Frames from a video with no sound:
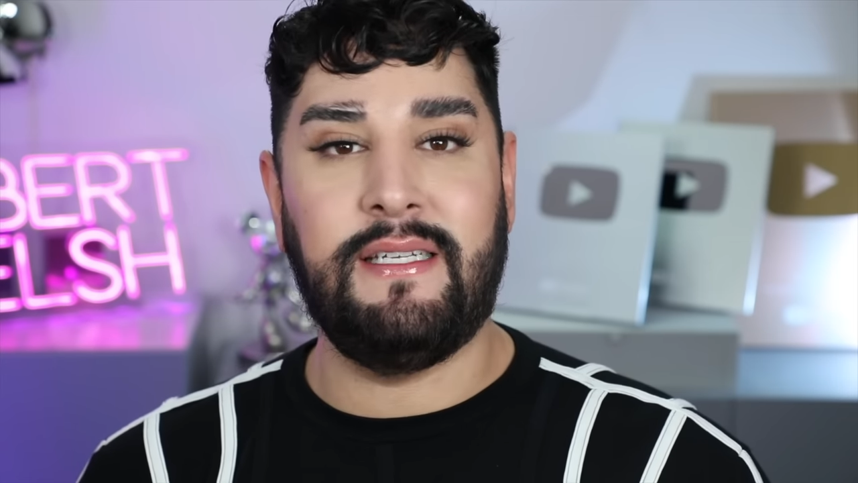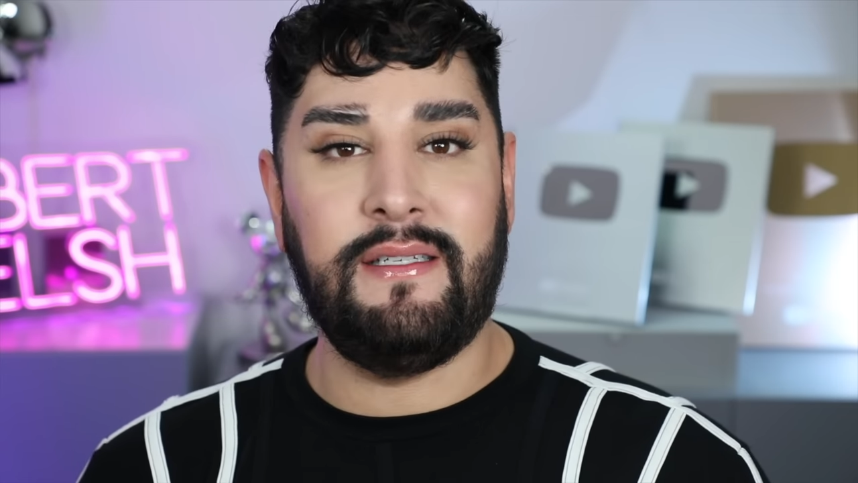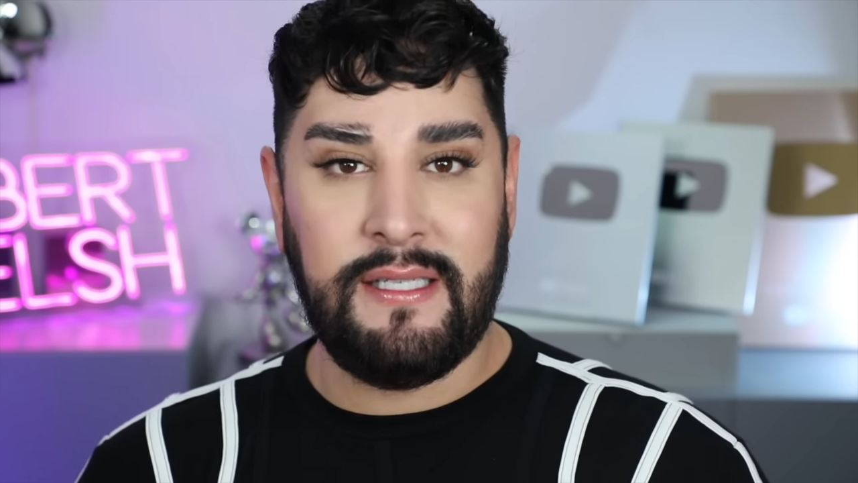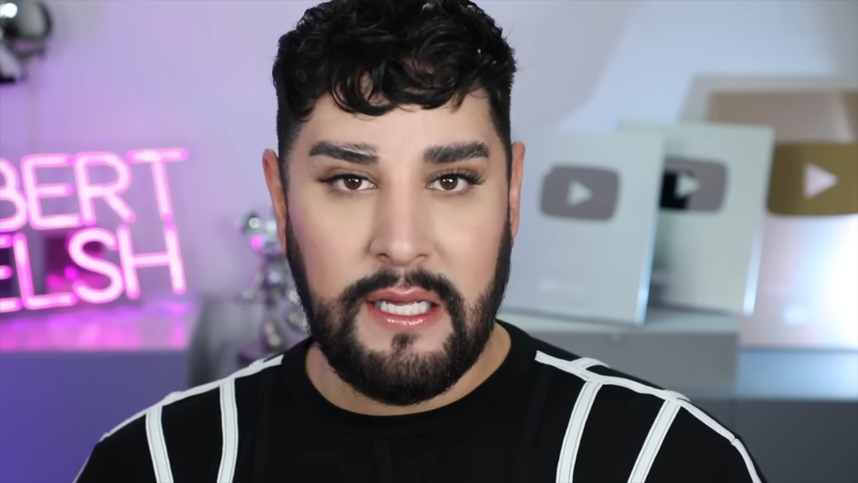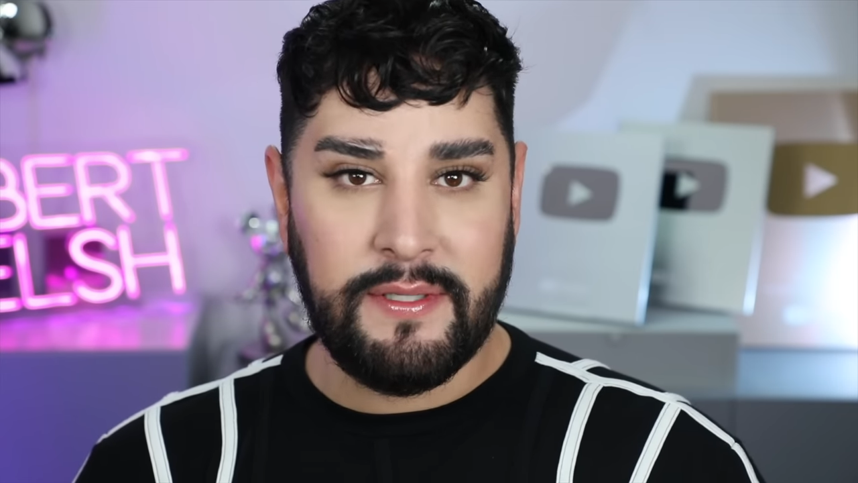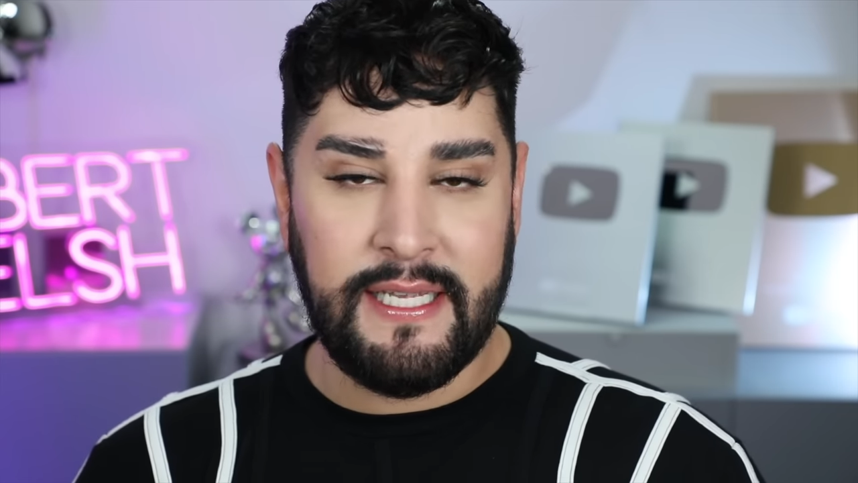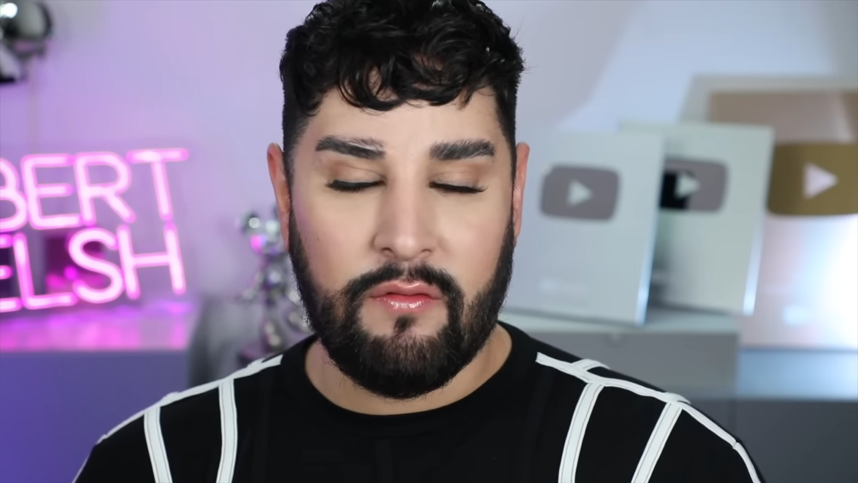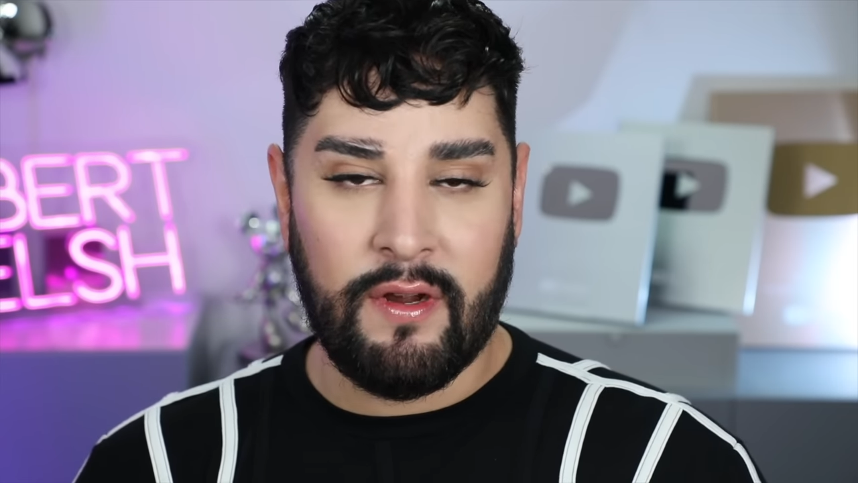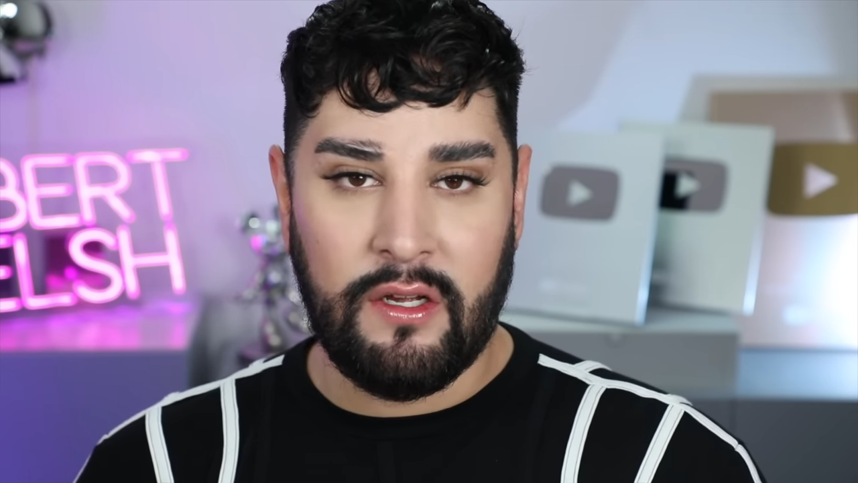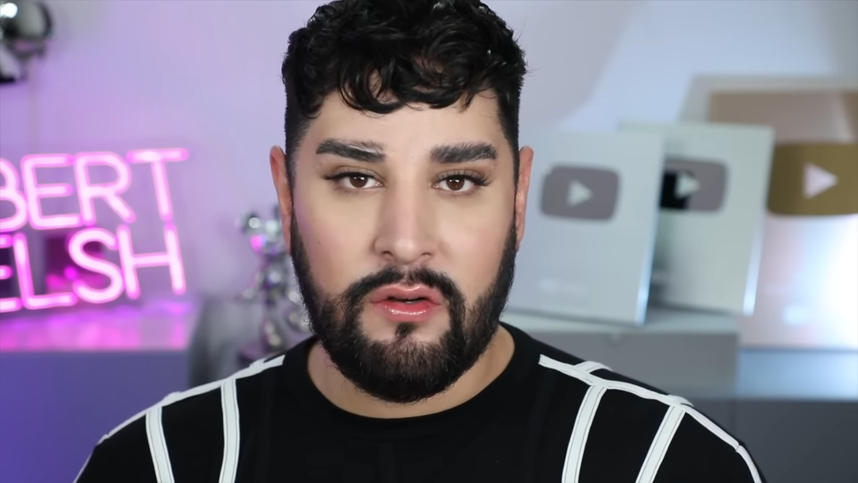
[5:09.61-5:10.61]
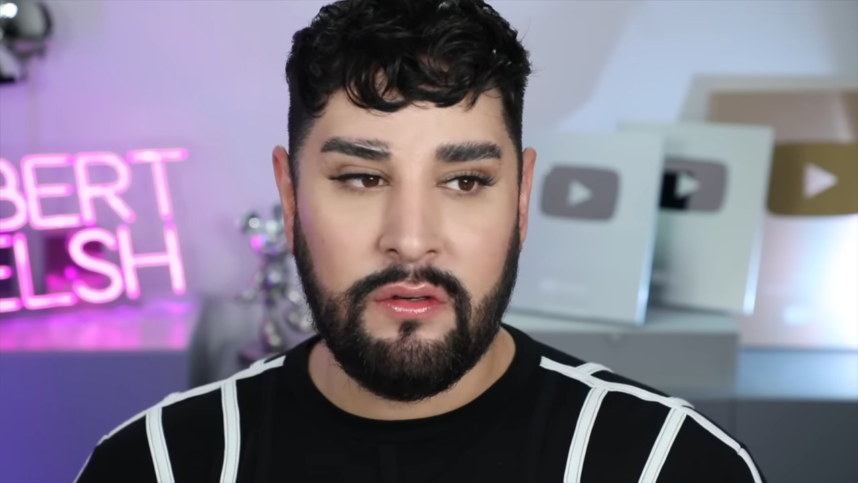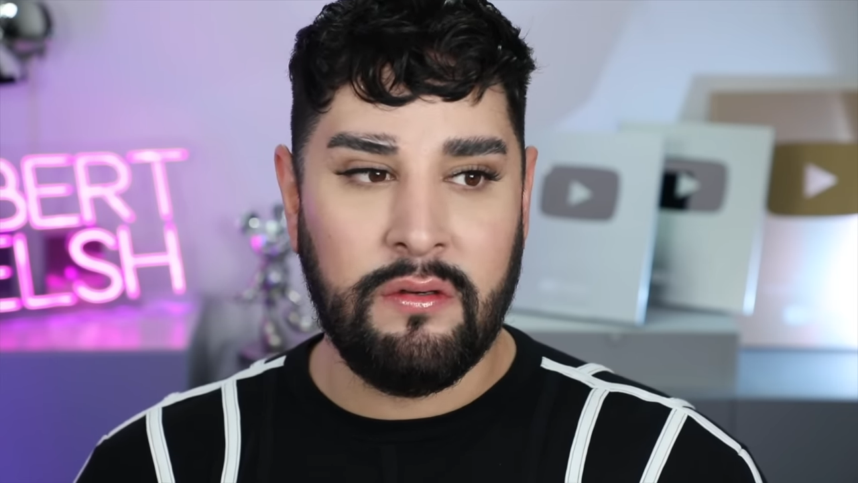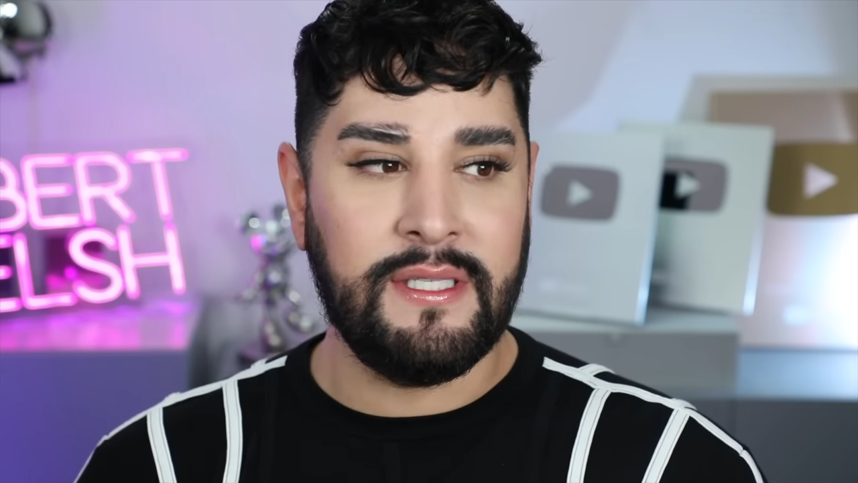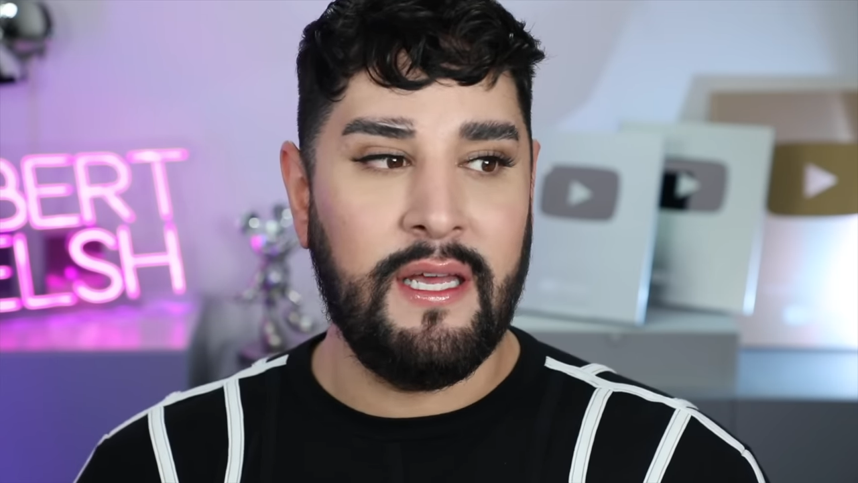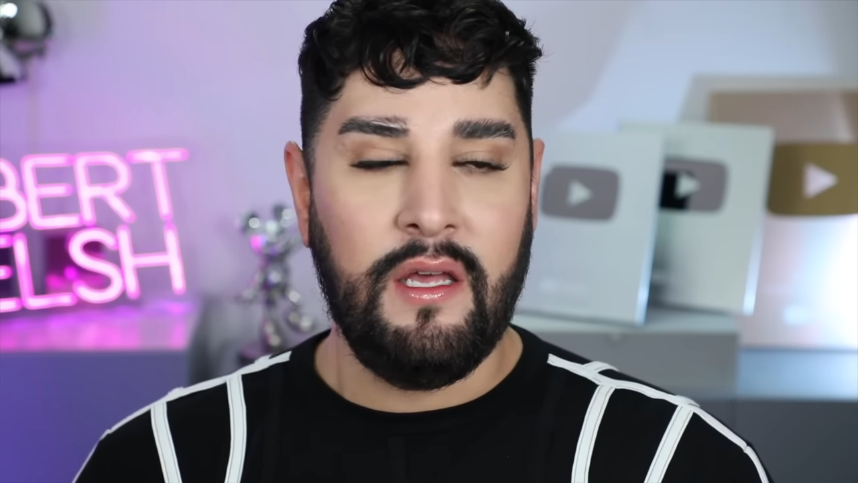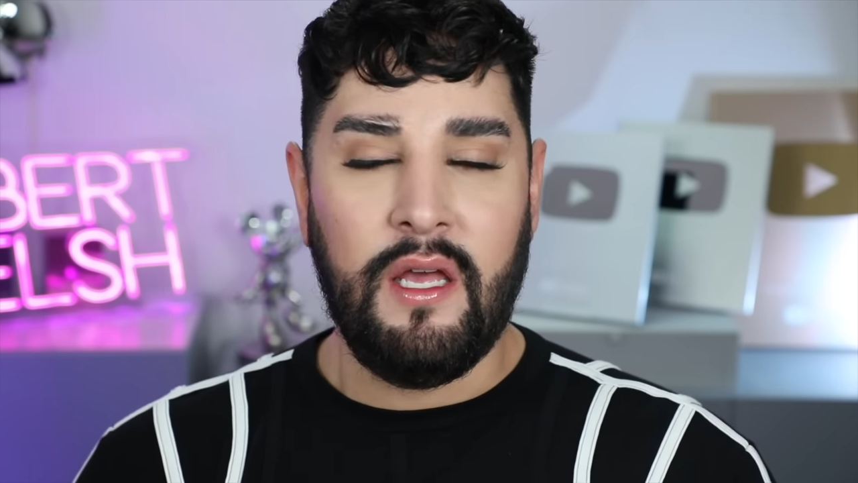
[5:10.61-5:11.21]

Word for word: deep set wrinkles,